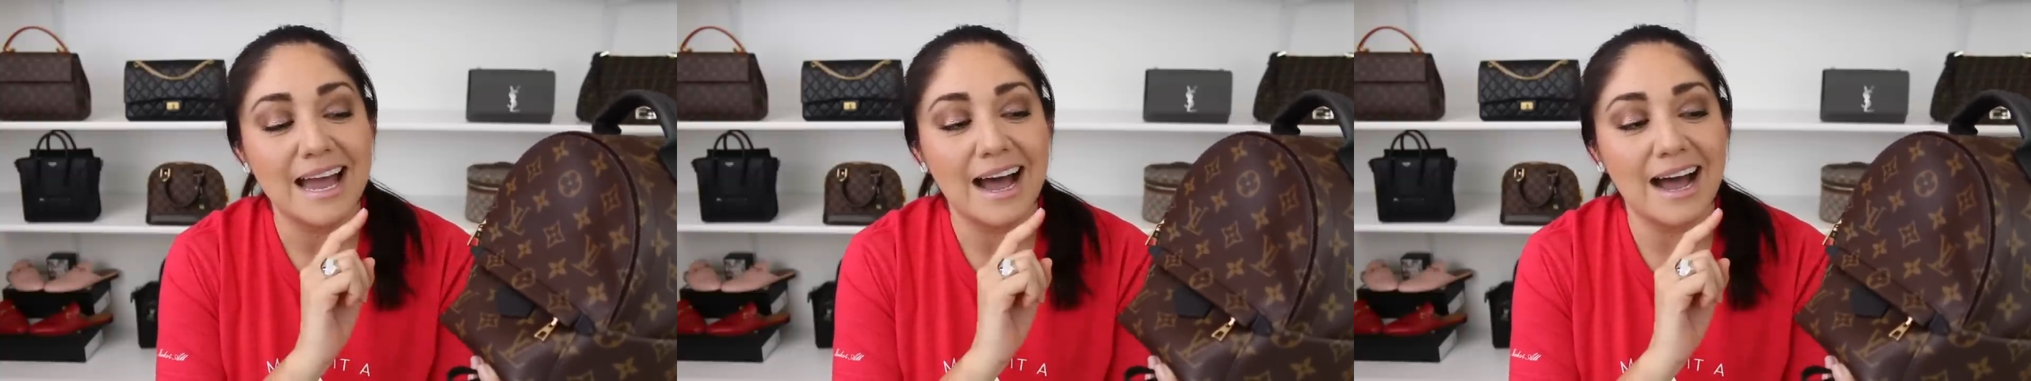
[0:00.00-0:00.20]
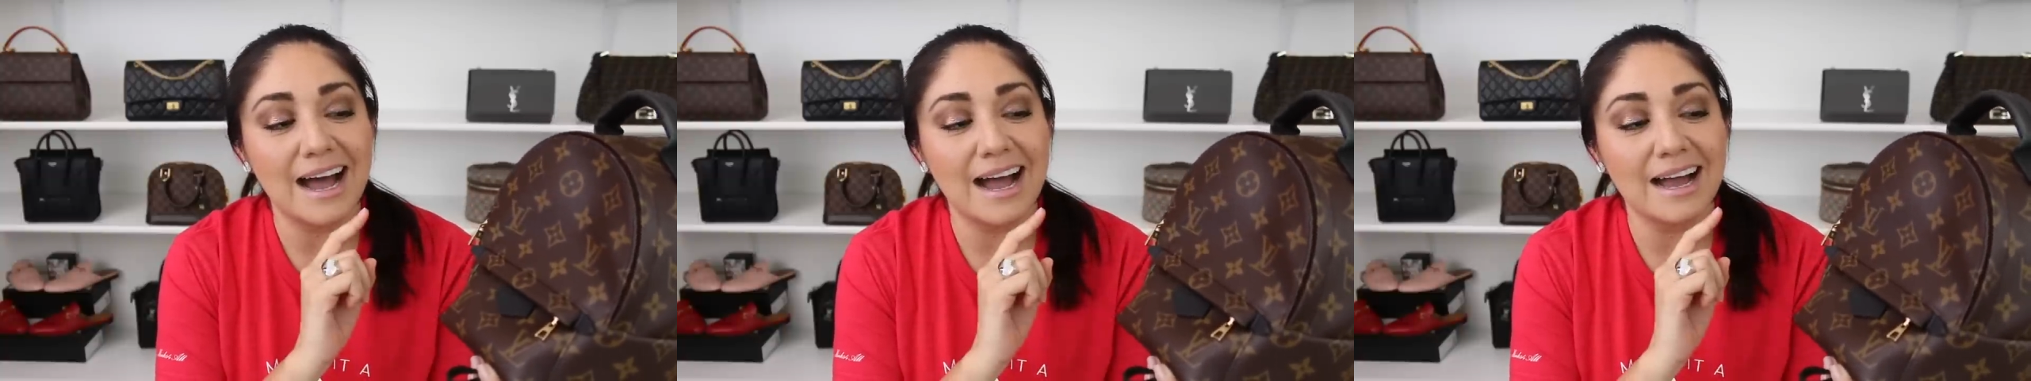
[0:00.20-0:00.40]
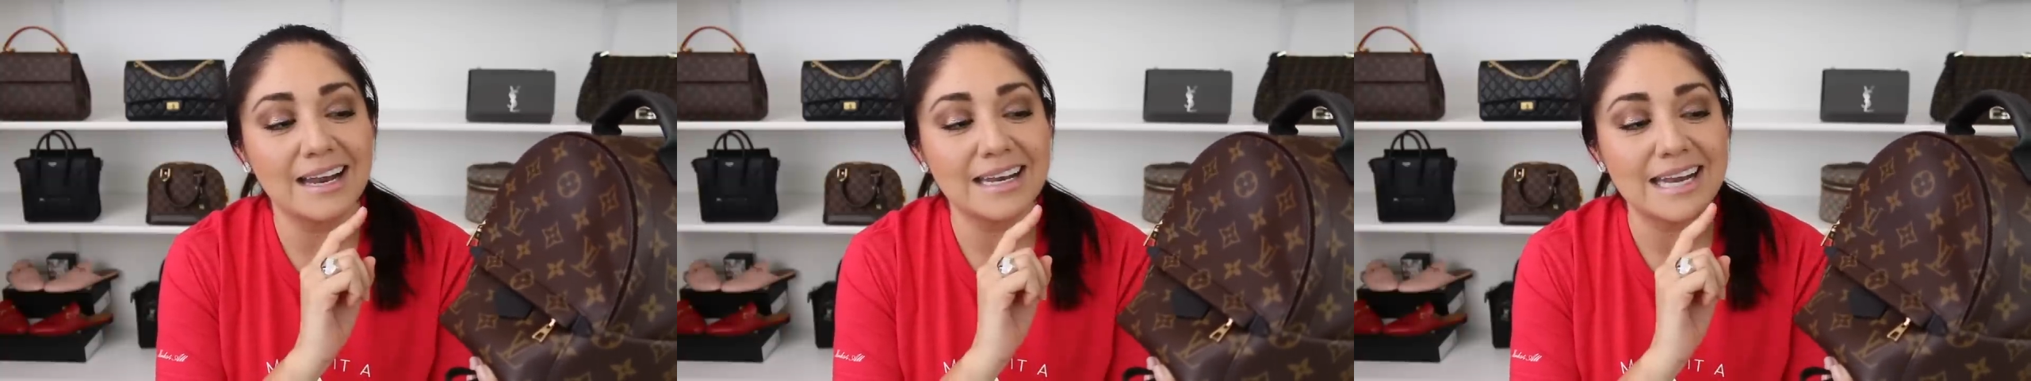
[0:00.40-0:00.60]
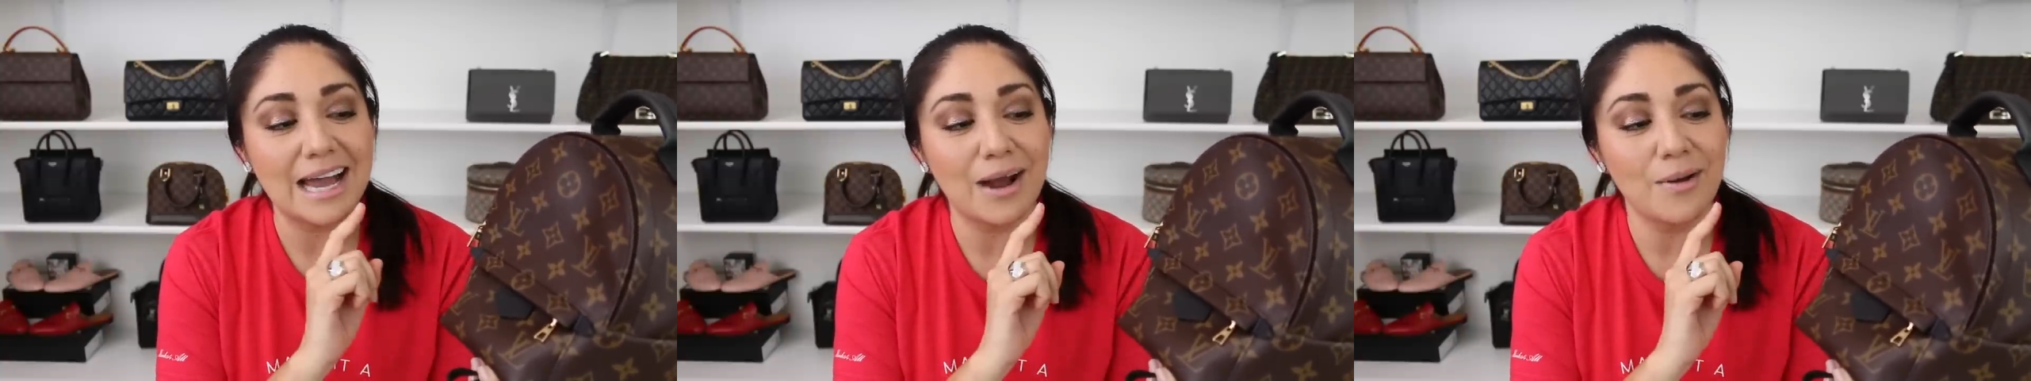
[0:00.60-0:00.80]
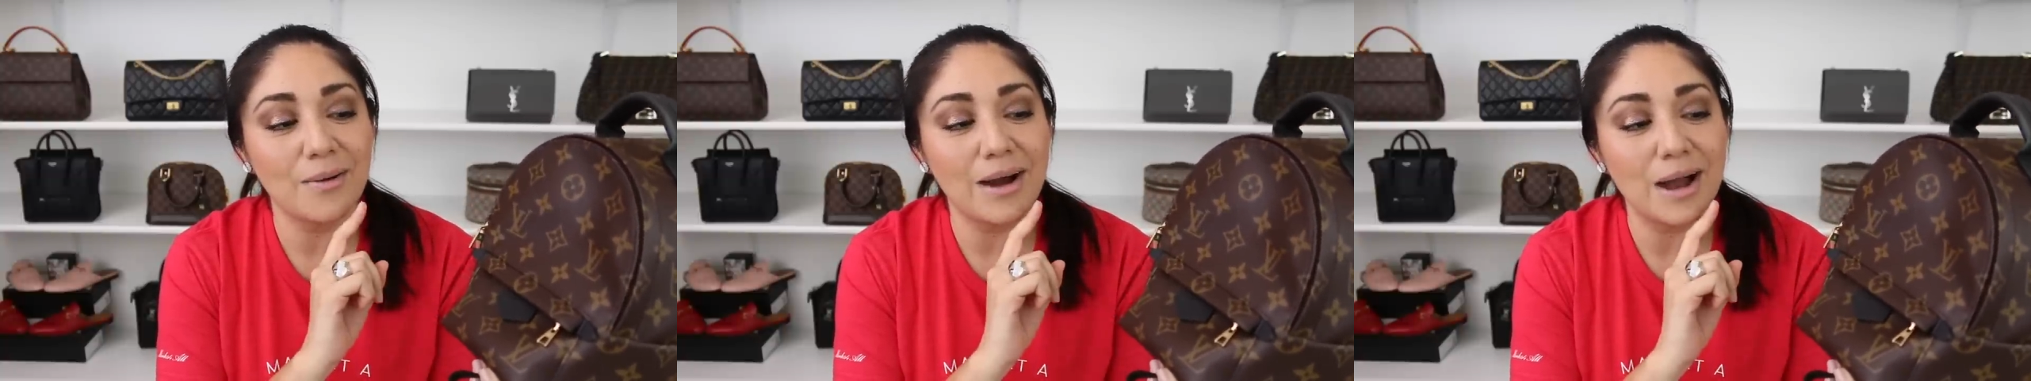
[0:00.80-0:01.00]
Uh,
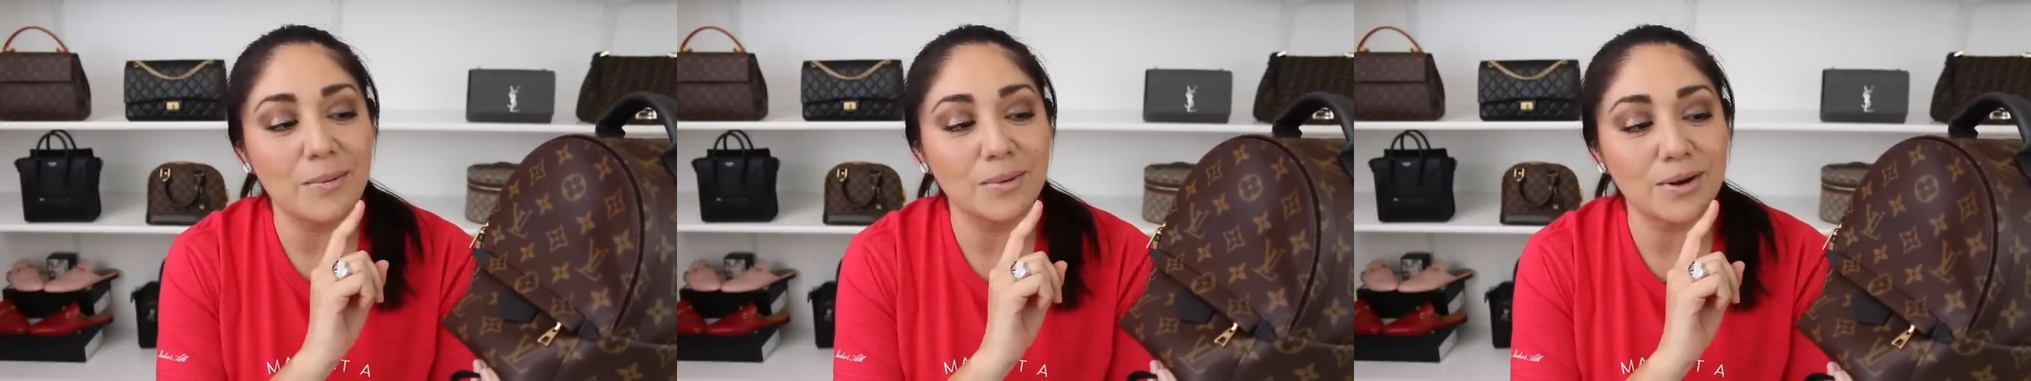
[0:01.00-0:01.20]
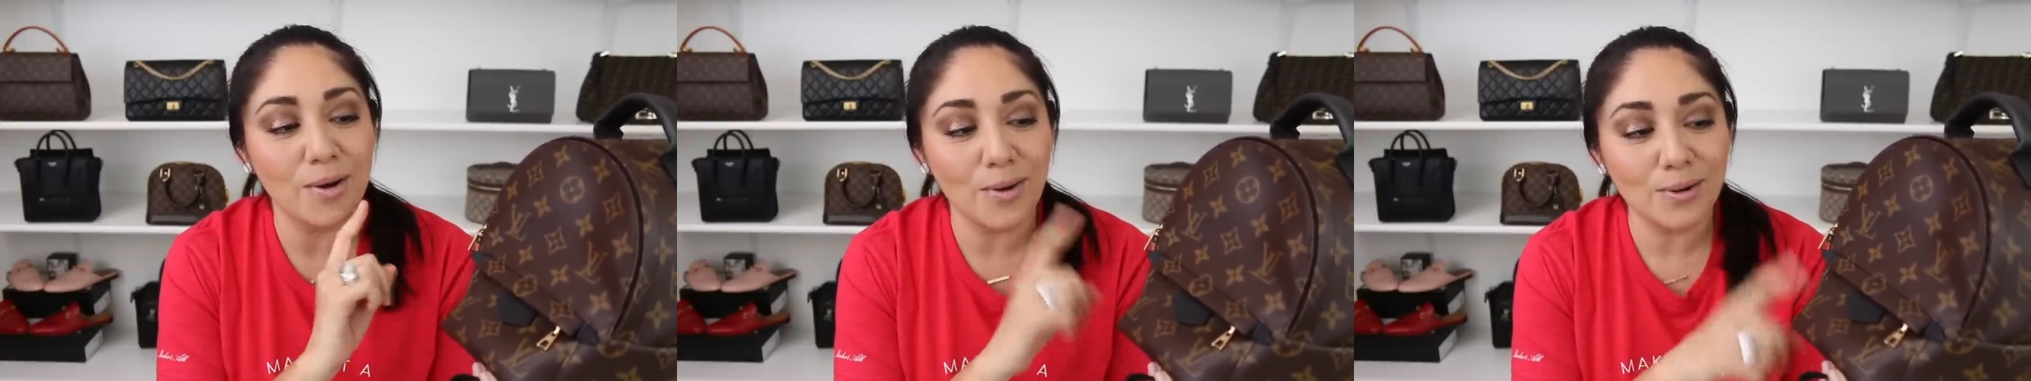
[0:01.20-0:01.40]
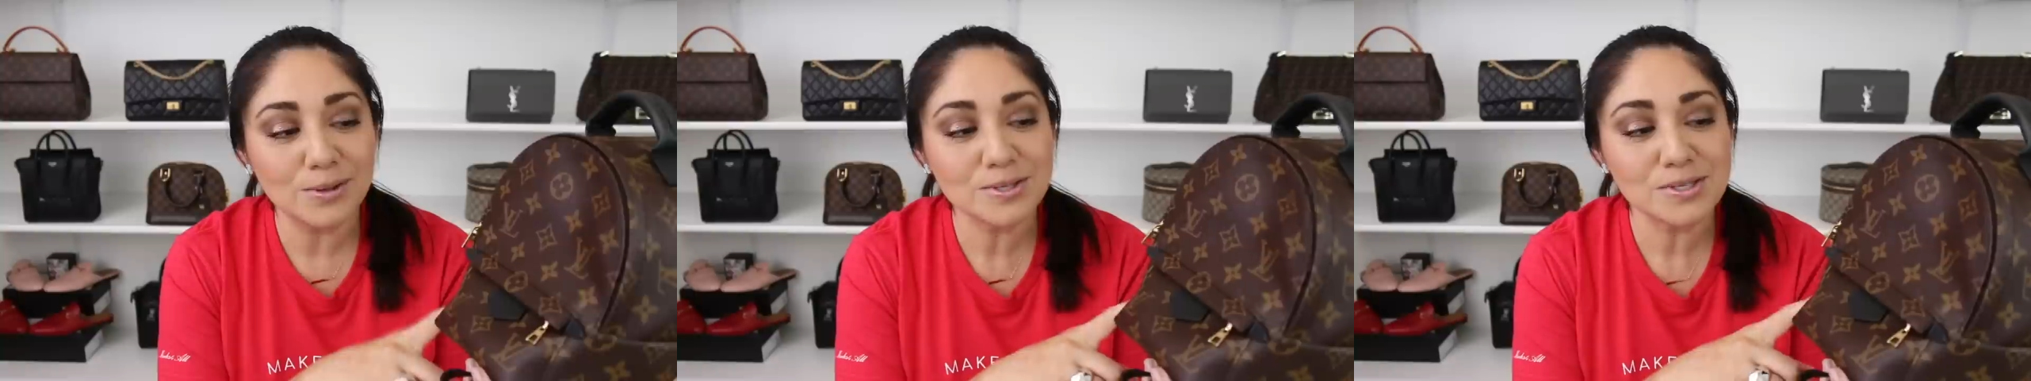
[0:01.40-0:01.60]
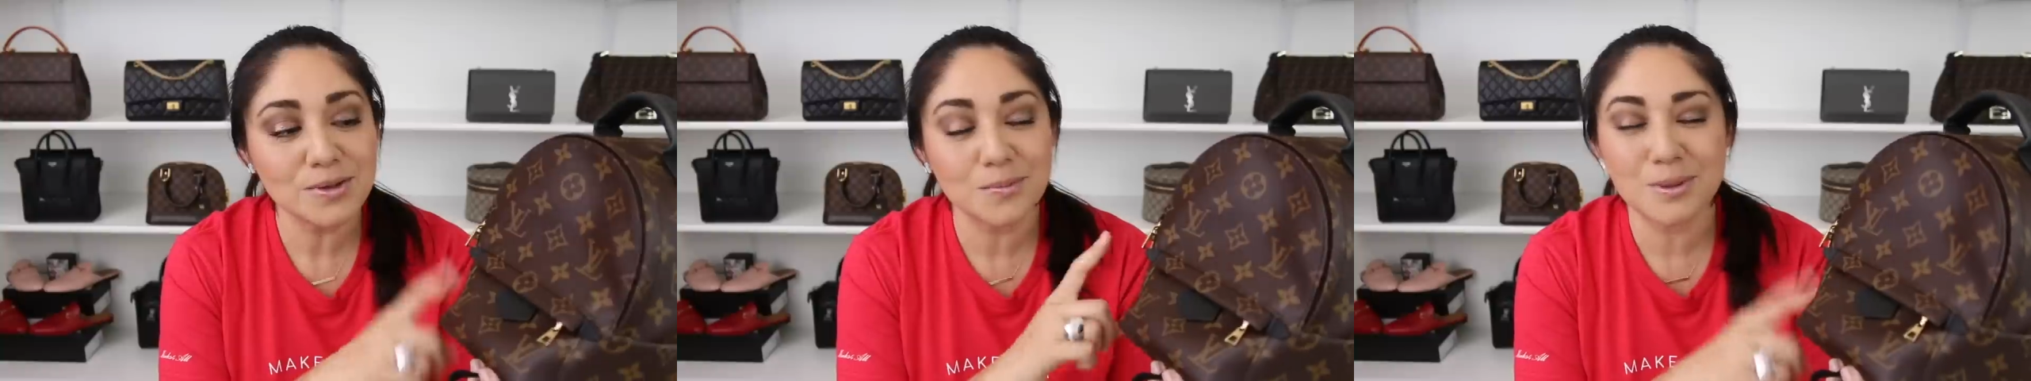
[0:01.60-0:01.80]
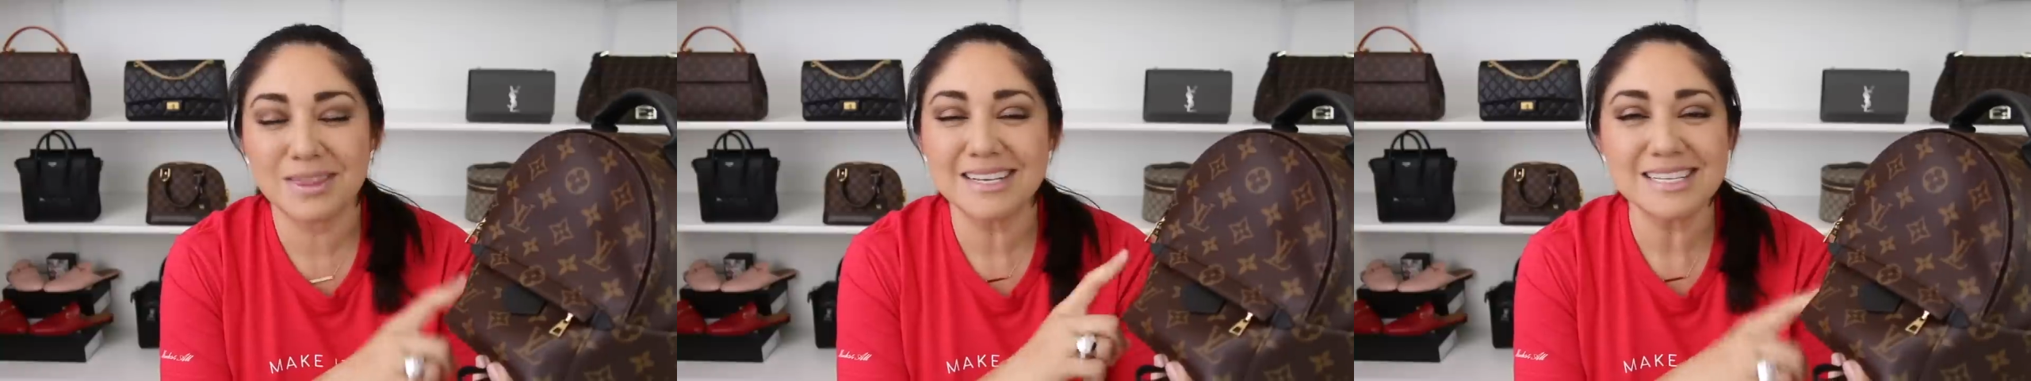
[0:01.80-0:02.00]
now I would also,
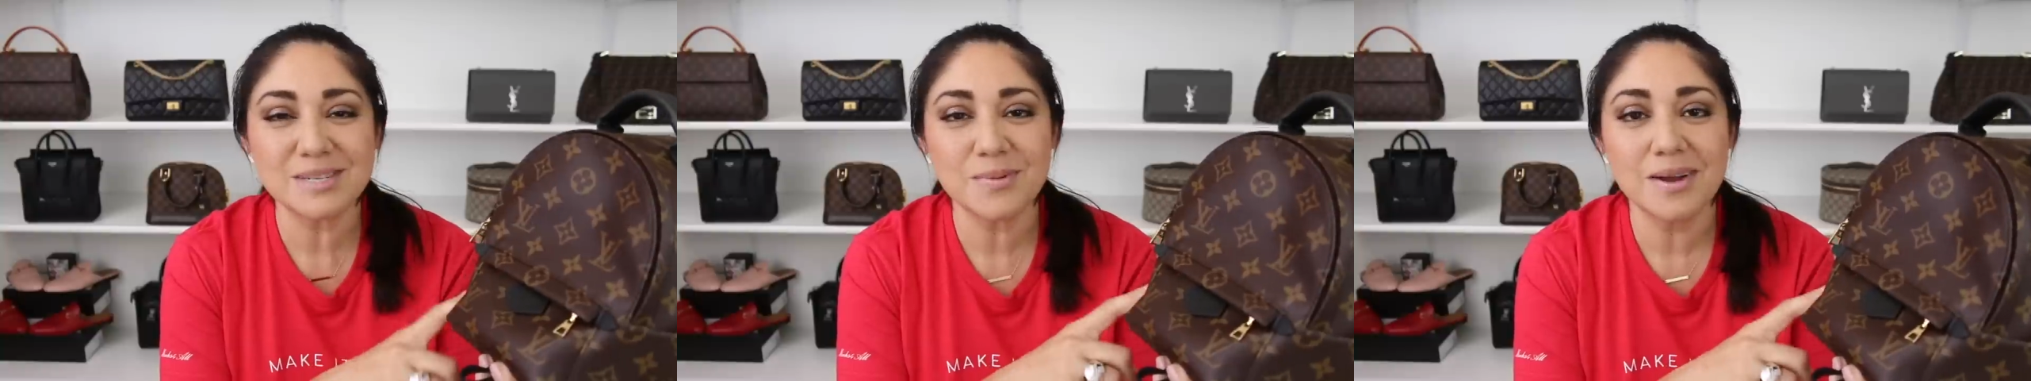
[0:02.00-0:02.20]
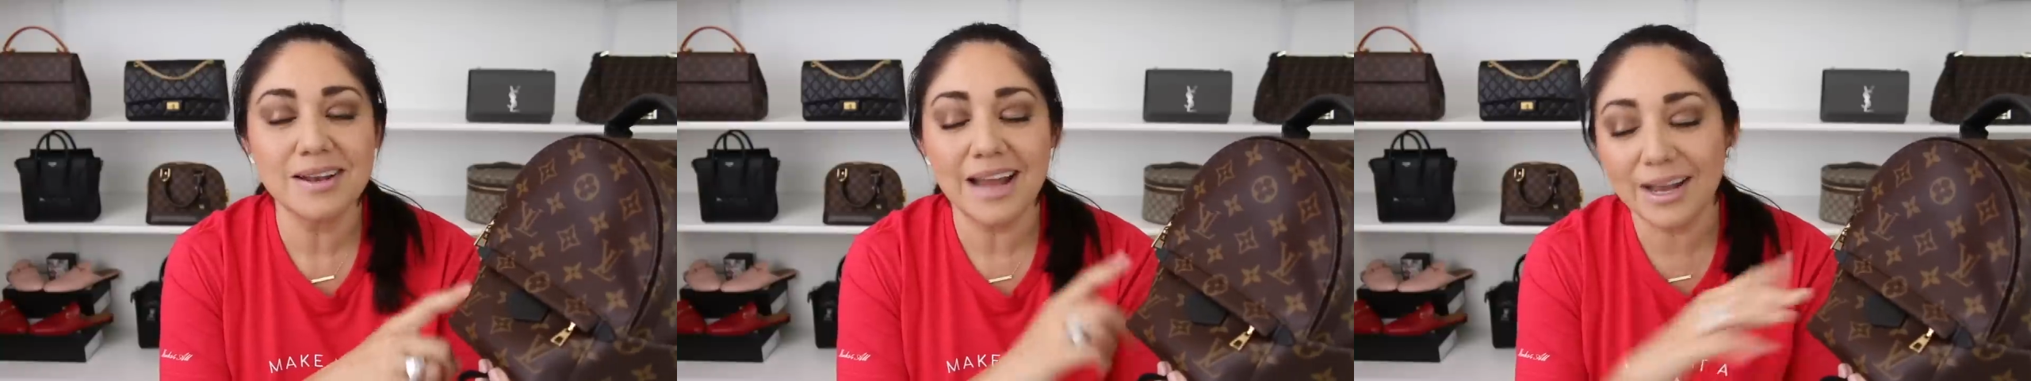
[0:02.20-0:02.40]
with this one,